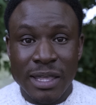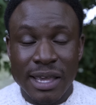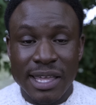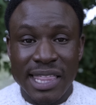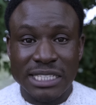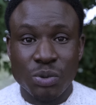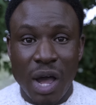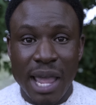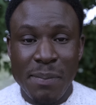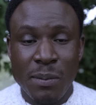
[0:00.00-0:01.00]
And that's
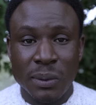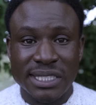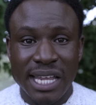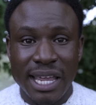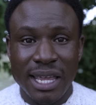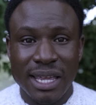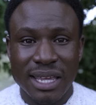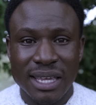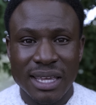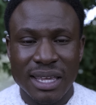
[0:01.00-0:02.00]
why people say,
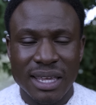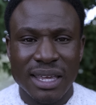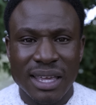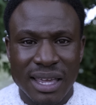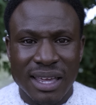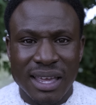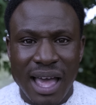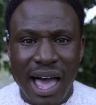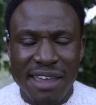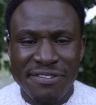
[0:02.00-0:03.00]

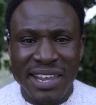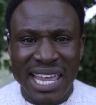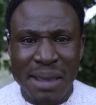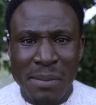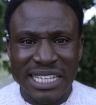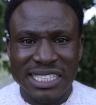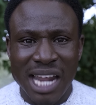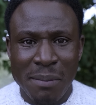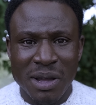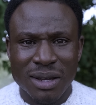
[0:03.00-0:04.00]
I feel it in my
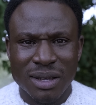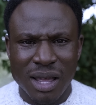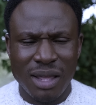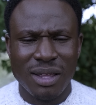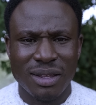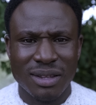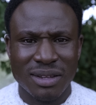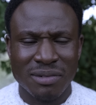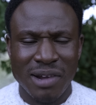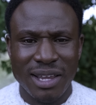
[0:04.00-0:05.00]
stomach, huh?
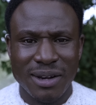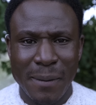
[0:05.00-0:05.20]
Right?